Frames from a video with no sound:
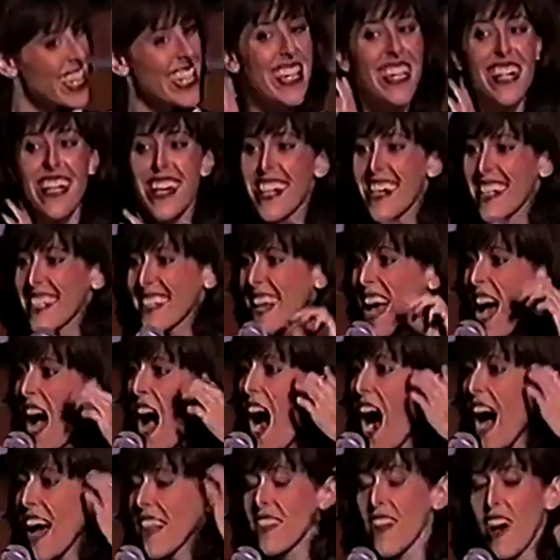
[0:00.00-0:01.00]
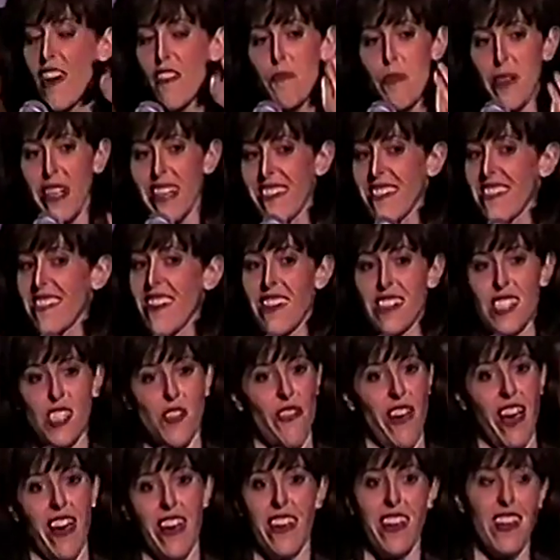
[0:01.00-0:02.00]
here. I love being in
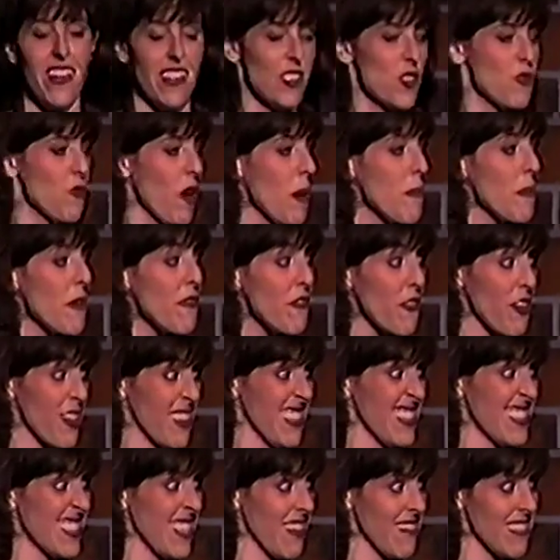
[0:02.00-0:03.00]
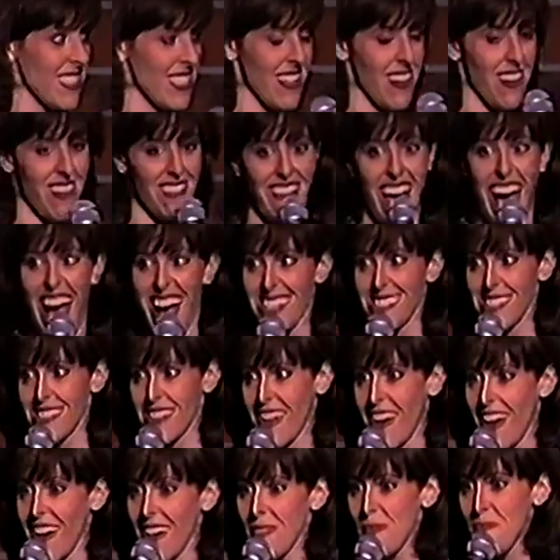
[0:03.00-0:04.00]
Las Vegas. Right before this, I was in
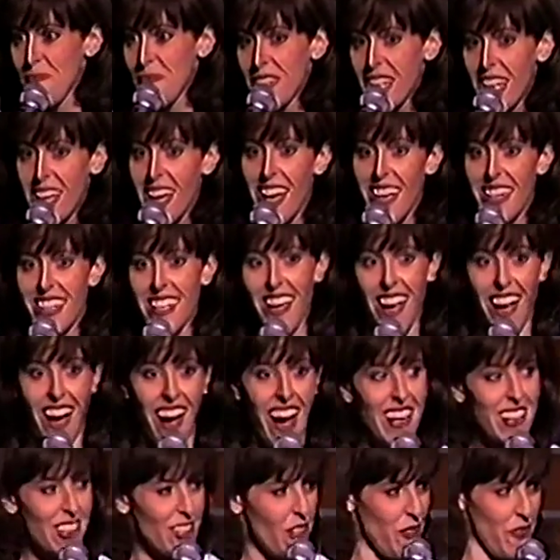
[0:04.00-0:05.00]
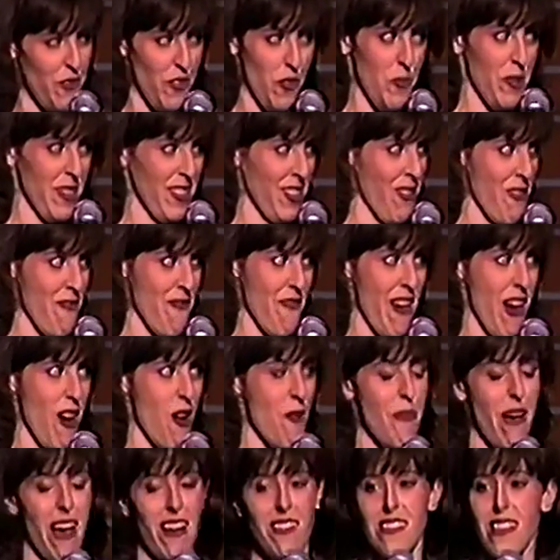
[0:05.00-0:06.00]
Alaska. Yeah, I don't know if you've been to
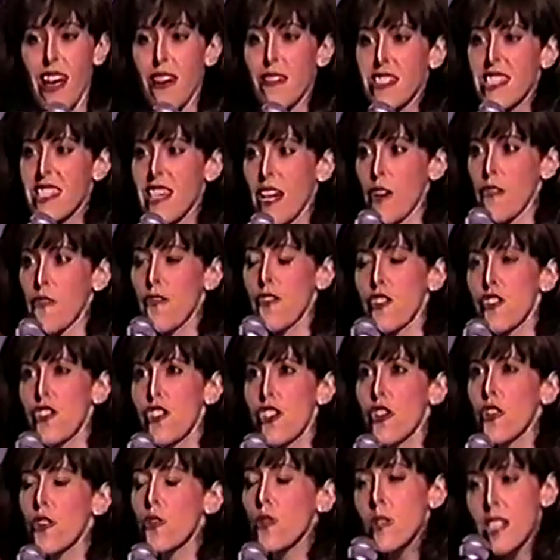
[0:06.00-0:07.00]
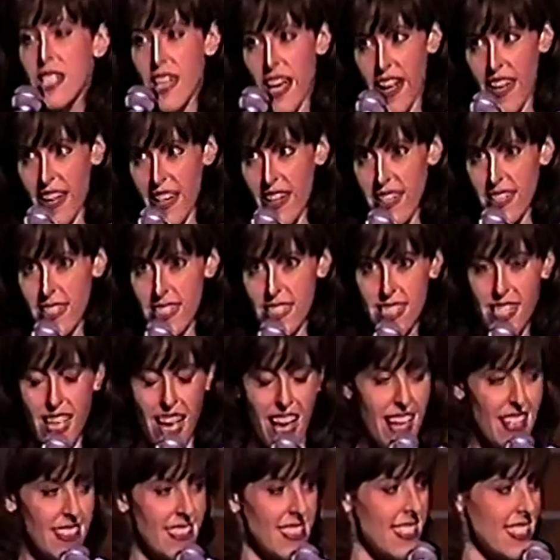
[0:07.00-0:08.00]
Fairbanks. I was there for 2 days
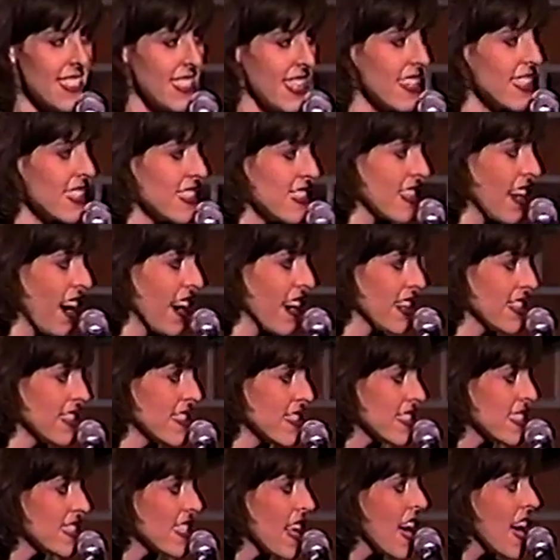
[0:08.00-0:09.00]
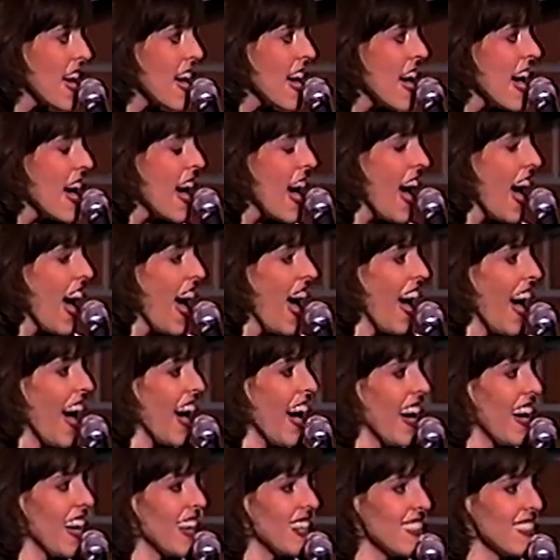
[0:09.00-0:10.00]
and 6 nights,
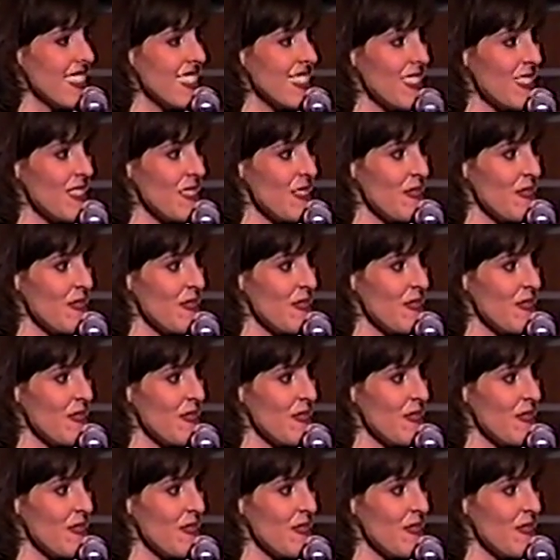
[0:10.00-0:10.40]
and